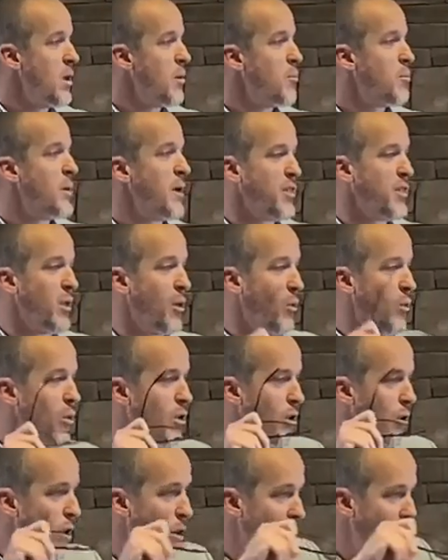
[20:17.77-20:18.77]
But the
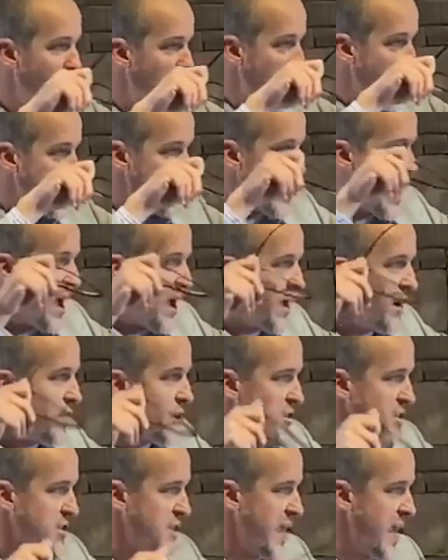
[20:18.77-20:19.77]
world, as I
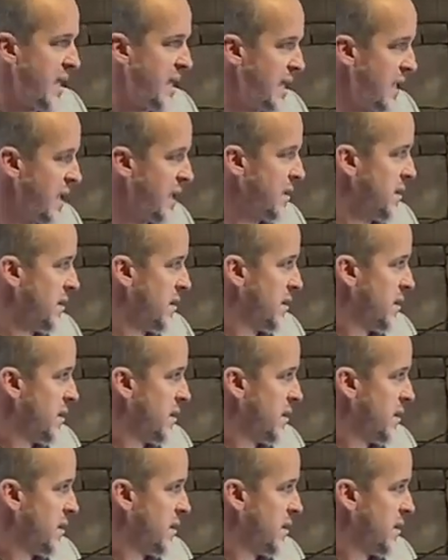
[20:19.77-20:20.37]
understand it,